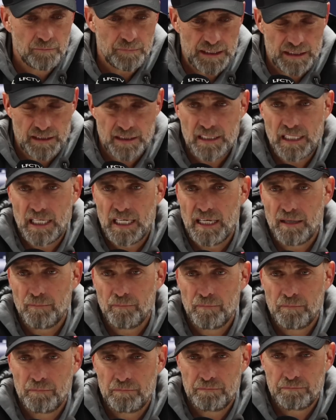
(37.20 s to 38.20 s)
Being
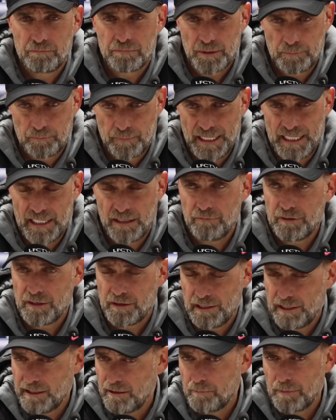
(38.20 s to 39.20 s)
calm, prepared
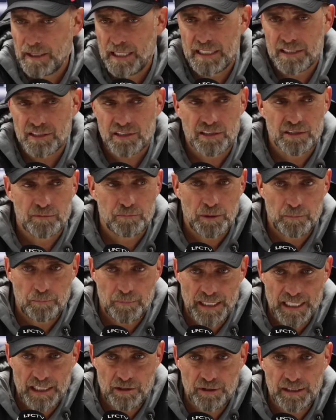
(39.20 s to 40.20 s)
with little passes,
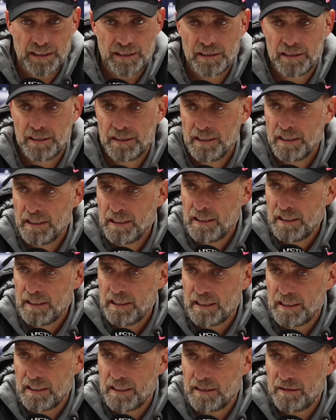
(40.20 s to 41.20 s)
preparing
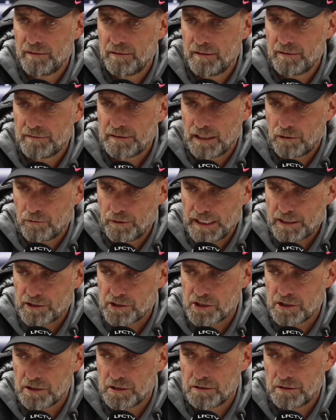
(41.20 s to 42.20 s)

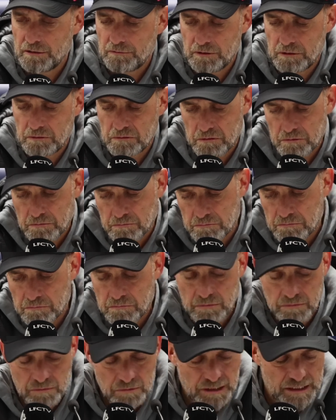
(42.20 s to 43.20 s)
direction in
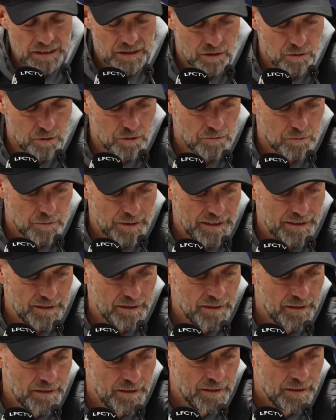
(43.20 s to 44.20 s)
a really good
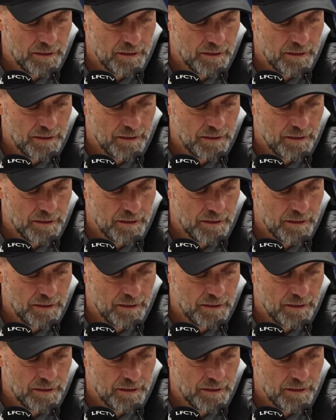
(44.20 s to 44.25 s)
way.